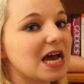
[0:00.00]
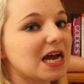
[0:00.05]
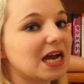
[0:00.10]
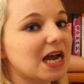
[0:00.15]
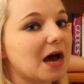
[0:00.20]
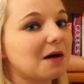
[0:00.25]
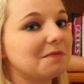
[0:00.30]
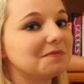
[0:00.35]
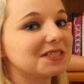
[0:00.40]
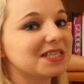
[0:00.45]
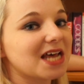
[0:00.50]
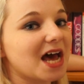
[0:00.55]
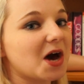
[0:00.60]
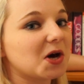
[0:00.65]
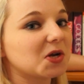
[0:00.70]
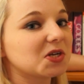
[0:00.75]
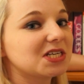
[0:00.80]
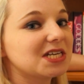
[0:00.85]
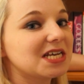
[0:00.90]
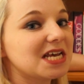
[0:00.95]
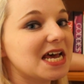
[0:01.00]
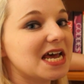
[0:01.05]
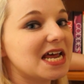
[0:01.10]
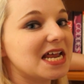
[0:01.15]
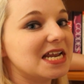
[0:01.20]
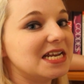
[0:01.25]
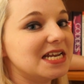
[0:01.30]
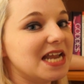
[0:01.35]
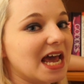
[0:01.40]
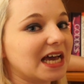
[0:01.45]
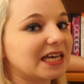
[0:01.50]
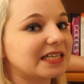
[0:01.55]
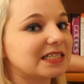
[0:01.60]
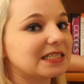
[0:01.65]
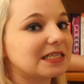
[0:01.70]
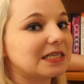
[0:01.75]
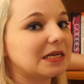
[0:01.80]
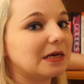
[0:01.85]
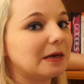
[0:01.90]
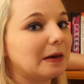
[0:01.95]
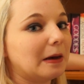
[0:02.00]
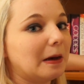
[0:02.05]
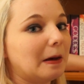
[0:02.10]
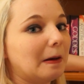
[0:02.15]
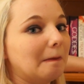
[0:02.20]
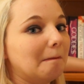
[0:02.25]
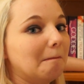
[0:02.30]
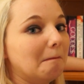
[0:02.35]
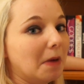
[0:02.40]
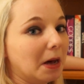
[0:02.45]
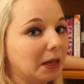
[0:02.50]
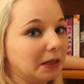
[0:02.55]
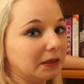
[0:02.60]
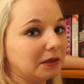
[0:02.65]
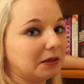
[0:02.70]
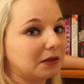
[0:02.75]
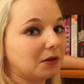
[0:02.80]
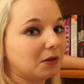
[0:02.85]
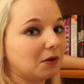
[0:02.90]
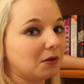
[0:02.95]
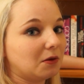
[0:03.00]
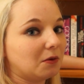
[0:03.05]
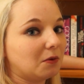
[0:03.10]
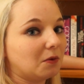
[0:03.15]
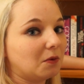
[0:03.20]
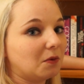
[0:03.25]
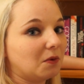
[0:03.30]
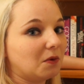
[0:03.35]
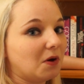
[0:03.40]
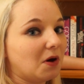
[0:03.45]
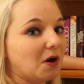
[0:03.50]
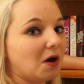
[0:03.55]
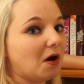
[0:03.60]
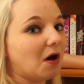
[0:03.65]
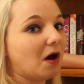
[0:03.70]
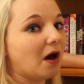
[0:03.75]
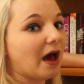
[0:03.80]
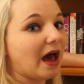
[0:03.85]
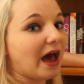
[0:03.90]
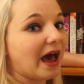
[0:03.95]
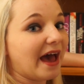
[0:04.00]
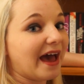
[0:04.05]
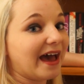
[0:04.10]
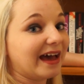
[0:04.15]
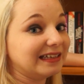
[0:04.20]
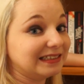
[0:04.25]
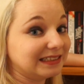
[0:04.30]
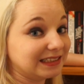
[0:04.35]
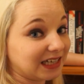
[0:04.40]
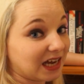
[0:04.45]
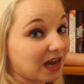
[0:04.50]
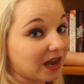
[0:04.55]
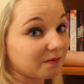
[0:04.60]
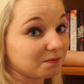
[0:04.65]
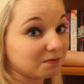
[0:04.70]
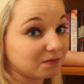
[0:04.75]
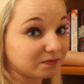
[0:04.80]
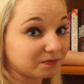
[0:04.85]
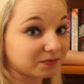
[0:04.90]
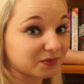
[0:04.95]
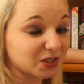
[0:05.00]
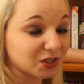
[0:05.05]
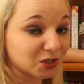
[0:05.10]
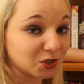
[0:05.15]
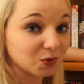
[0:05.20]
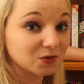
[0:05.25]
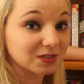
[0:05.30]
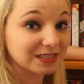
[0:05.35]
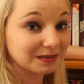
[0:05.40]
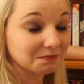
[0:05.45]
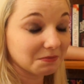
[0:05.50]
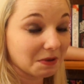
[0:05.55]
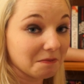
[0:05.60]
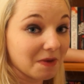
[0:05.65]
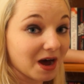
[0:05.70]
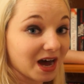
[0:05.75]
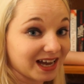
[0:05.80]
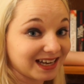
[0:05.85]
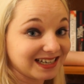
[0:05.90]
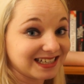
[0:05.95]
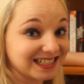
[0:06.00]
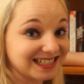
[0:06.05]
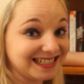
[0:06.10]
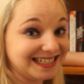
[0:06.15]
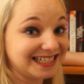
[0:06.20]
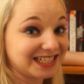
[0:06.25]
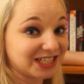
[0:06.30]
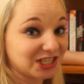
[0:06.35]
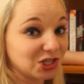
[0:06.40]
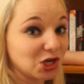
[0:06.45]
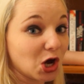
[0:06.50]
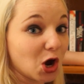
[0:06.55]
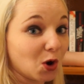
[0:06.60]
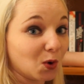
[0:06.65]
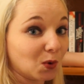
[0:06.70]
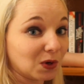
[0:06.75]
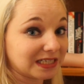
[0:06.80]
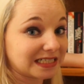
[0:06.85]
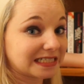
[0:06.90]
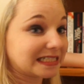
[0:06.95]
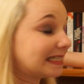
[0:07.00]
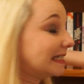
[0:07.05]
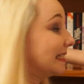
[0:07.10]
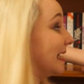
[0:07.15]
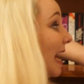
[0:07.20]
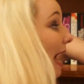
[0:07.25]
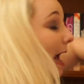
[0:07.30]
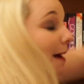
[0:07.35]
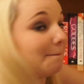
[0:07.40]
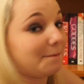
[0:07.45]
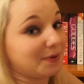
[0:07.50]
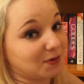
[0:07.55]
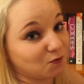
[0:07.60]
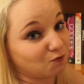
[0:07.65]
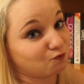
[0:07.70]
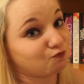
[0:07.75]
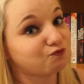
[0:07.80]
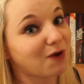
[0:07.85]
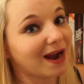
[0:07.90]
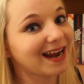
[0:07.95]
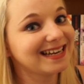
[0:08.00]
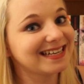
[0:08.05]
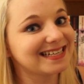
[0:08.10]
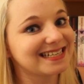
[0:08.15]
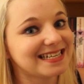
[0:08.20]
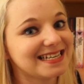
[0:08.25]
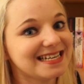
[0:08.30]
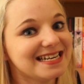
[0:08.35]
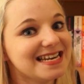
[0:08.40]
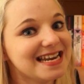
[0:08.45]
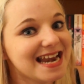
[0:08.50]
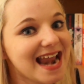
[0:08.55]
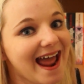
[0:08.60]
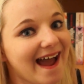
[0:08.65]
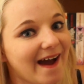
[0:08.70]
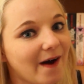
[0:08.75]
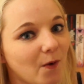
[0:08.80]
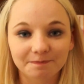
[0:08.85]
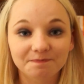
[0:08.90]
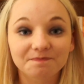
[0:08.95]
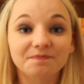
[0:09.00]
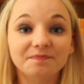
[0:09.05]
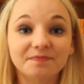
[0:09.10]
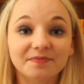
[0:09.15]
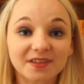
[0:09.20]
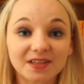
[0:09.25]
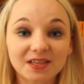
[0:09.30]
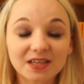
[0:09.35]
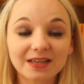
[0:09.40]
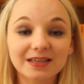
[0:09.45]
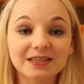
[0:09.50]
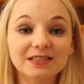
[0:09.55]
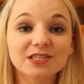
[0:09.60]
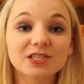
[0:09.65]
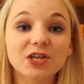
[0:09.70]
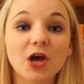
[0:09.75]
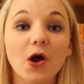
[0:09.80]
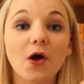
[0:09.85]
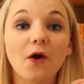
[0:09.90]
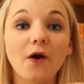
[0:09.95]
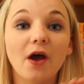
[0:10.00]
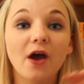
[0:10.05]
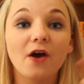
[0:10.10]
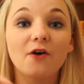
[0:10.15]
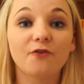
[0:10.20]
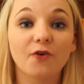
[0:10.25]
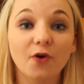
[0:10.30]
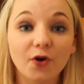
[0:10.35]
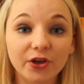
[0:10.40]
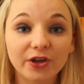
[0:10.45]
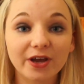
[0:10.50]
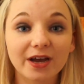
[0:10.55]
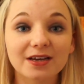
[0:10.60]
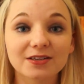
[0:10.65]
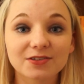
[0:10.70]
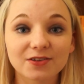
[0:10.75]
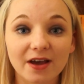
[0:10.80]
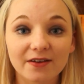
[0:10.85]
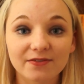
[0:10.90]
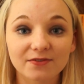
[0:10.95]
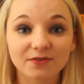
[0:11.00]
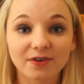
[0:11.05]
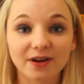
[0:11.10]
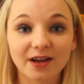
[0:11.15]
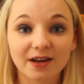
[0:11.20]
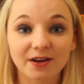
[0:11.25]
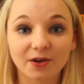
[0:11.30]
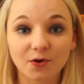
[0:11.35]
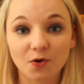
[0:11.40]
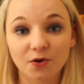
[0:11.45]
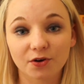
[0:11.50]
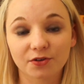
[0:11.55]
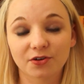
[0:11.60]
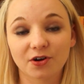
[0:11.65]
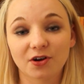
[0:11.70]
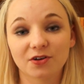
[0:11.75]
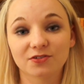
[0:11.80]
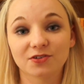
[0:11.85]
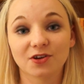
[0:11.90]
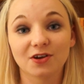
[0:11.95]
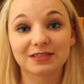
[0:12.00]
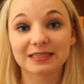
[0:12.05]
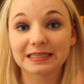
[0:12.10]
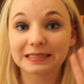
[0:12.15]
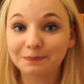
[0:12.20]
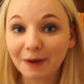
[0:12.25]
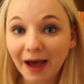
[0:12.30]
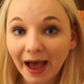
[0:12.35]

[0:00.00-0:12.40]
comes out next month. And I'm losing my mind. I need to know what's gonna happen right now. And so, for all you guys who haven't read A Court of Thorns and Roses,